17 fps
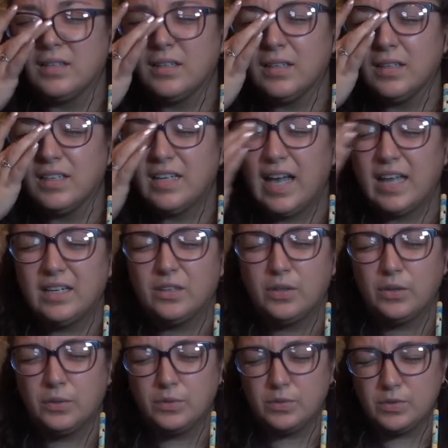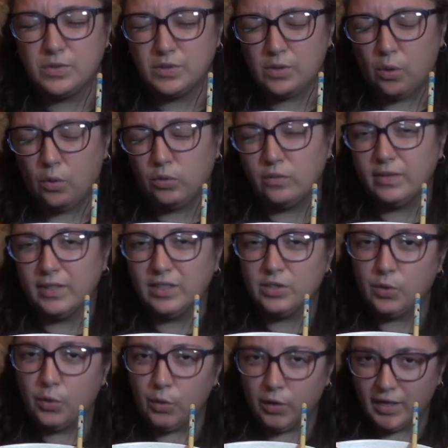kind of those old
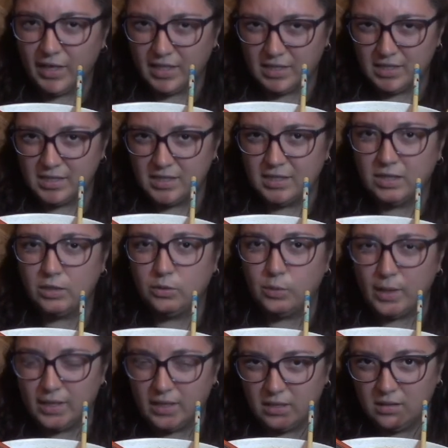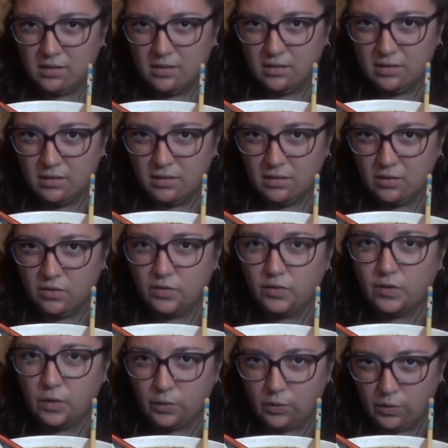Victorian silhouetted
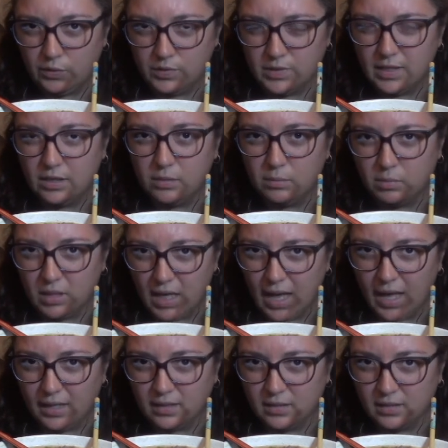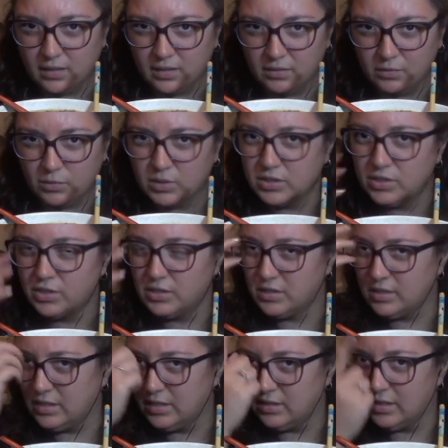photos that are black, where it's just
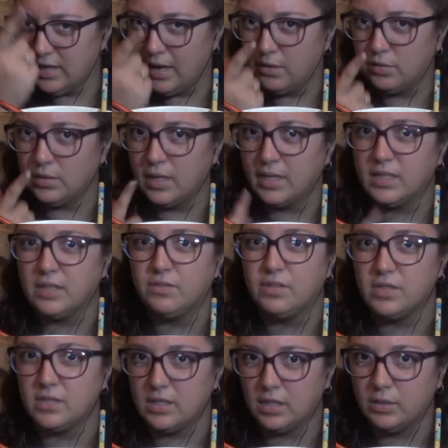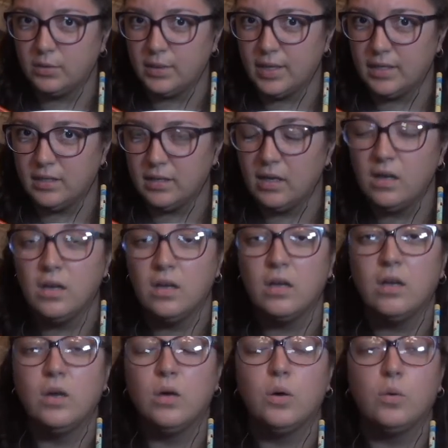the outline of the silhouette,
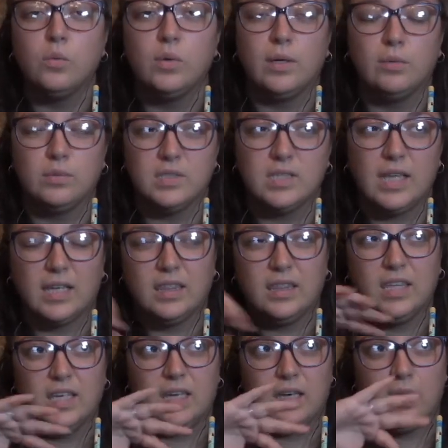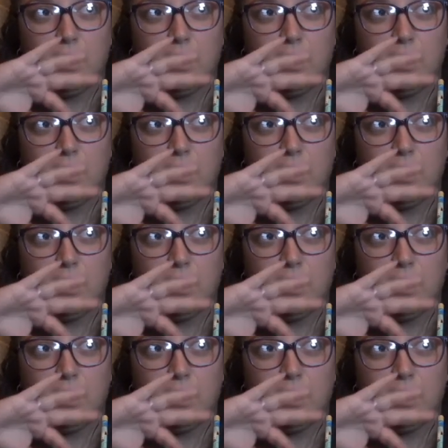where it was like the